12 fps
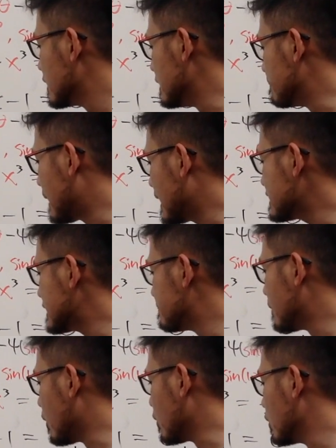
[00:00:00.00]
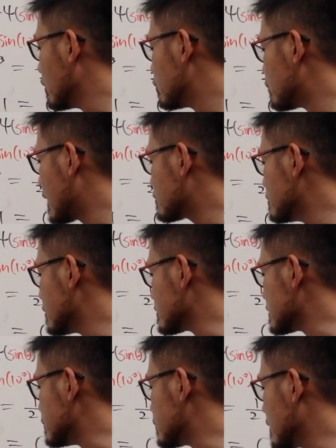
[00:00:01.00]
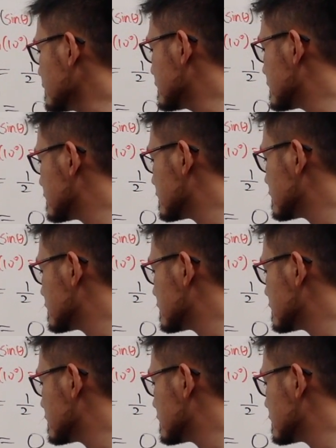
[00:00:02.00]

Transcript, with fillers: the possible rational zeros